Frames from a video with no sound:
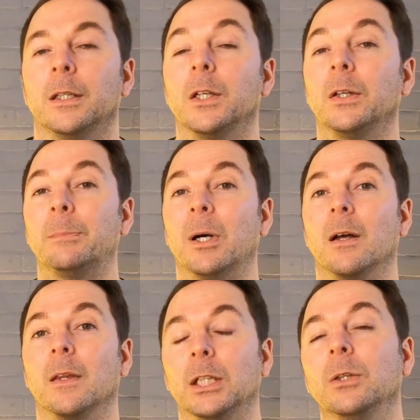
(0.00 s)
The only
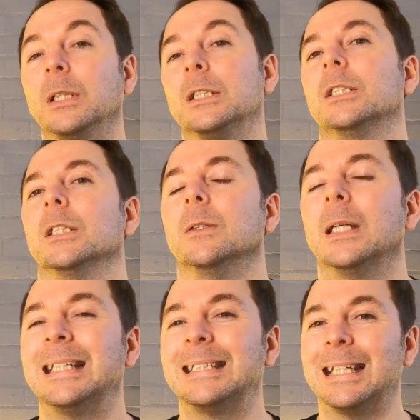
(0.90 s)
part that you need to do
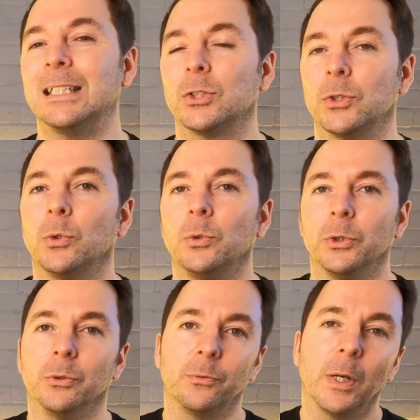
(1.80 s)
is install
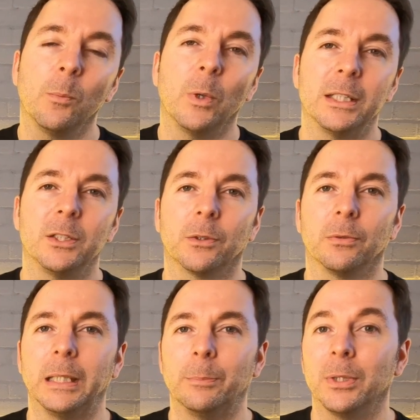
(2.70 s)
new firmware to your
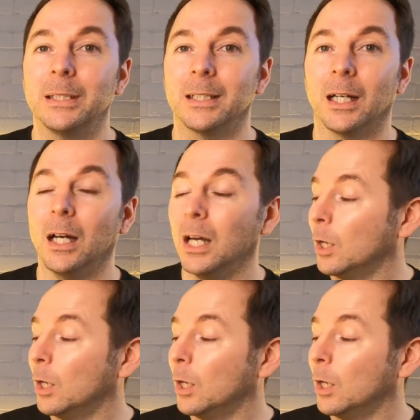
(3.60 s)
3D printer,